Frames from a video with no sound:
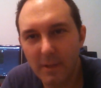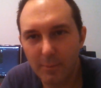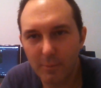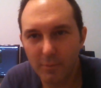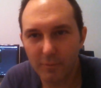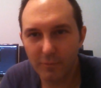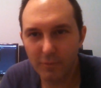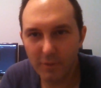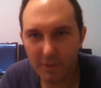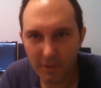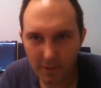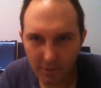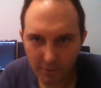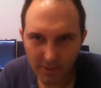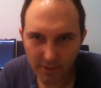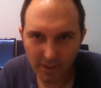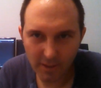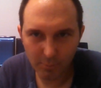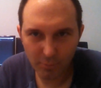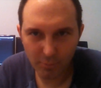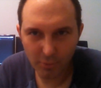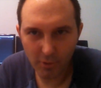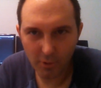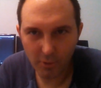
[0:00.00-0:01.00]
I'm a video
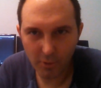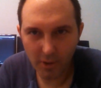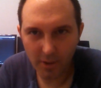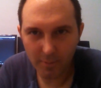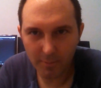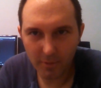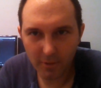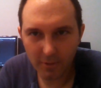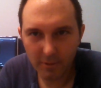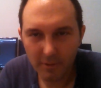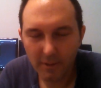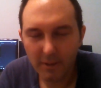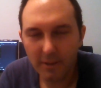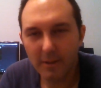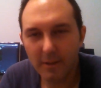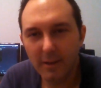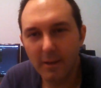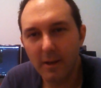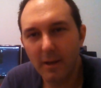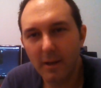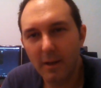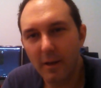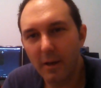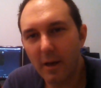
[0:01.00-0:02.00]
game programmer.
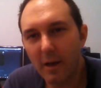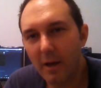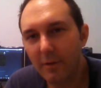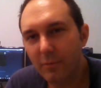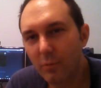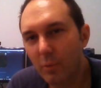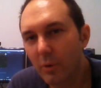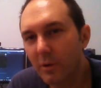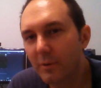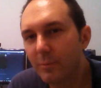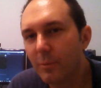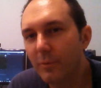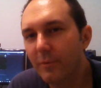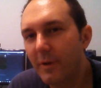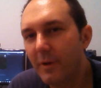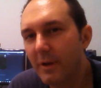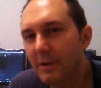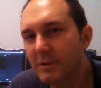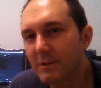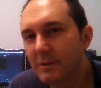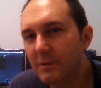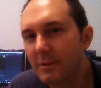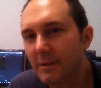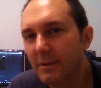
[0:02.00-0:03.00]
I've worked
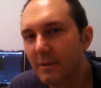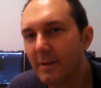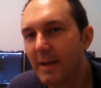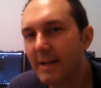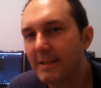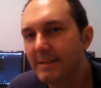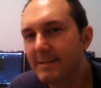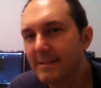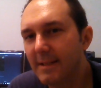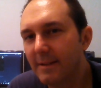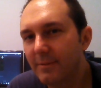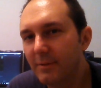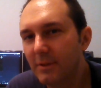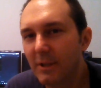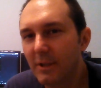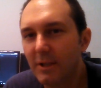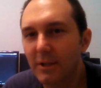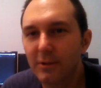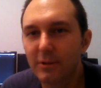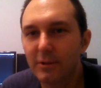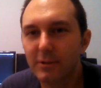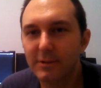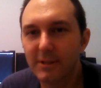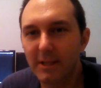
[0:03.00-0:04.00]
professionally the last 7
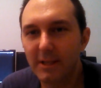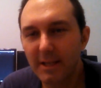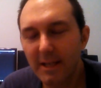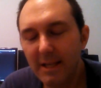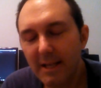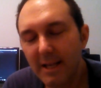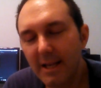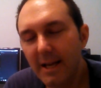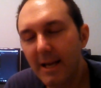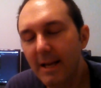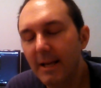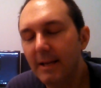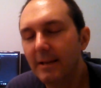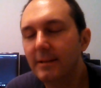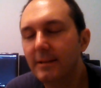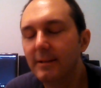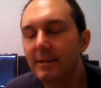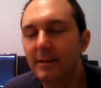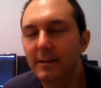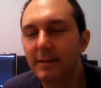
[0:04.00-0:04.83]
years at EA,